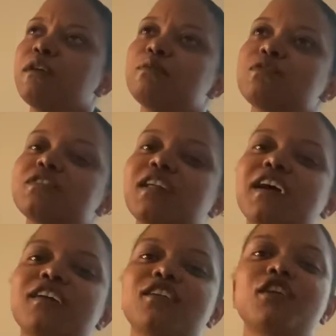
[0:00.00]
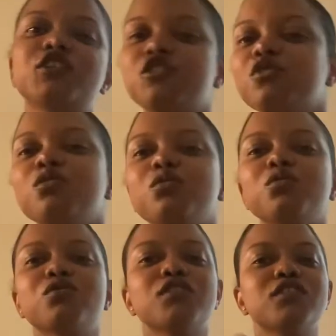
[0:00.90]
like
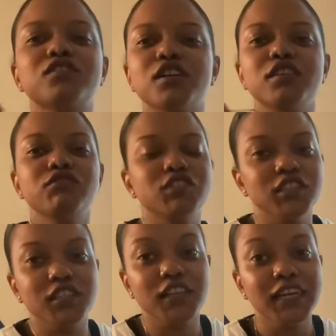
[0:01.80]
accuse a stud of cheating.